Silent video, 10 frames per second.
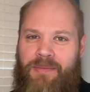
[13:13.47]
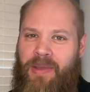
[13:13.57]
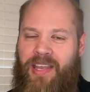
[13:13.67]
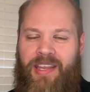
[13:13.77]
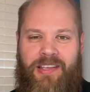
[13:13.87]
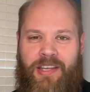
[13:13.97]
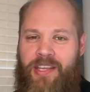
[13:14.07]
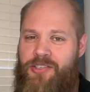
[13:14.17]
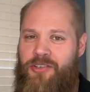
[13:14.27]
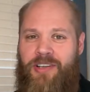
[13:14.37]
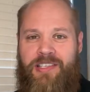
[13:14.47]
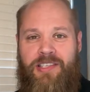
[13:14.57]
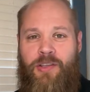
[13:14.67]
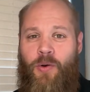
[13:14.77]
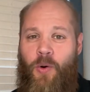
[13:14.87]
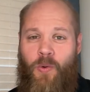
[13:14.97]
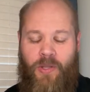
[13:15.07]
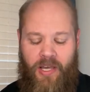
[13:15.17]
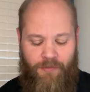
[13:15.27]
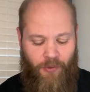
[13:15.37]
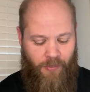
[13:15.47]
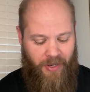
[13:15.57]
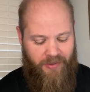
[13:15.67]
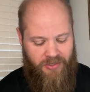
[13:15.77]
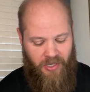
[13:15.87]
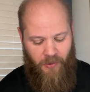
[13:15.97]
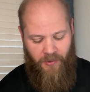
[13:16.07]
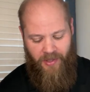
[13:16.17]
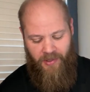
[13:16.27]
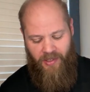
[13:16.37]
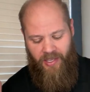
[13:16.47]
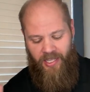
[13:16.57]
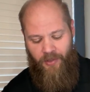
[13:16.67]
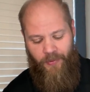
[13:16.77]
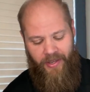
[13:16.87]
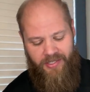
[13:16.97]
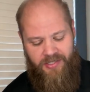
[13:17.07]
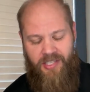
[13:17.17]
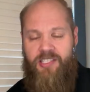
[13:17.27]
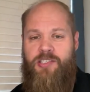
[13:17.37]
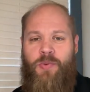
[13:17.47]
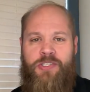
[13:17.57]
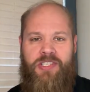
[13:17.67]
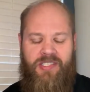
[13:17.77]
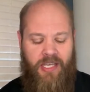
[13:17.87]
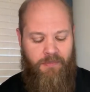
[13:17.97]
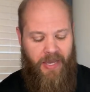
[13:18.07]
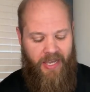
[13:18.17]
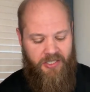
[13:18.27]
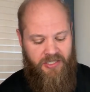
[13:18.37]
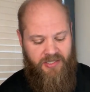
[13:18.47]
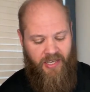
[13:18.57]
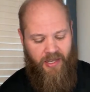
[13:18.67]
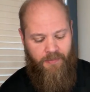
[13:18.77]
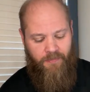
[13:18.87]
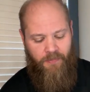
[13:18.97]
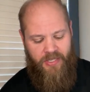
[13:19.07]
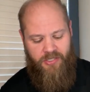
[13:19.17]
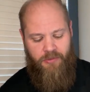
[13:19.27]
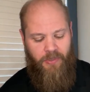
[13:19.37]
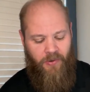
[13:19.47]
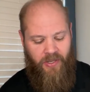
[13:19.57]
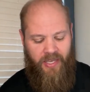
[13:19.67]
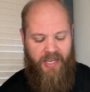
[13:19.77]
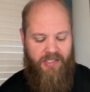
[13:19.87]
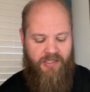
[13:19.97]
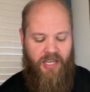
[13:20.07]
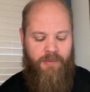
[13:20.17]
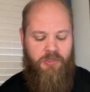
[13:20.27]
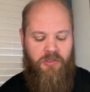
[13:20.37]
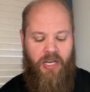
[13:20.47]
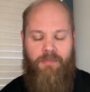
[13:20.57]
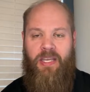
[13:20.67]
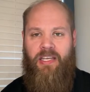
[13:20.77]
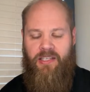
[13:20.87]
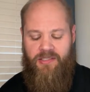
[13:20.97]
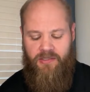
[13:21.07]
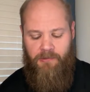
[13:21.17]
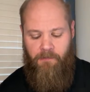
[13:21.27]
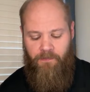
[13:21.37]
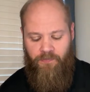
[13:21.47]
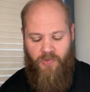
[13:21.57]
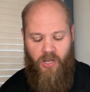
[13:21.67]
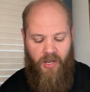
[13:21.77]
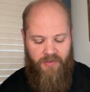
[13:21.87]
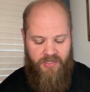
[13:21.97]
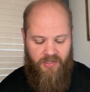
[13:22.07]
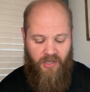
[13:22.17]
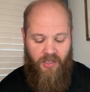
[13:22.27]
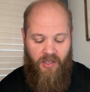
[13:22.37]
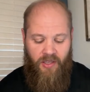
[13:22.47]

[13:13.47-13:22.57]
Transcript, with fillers: man, it, it sure doesn't do a whole lot for me. So Anyways, this is what she said back. She said, Mr. Boney has type 2 diabetes, obviously.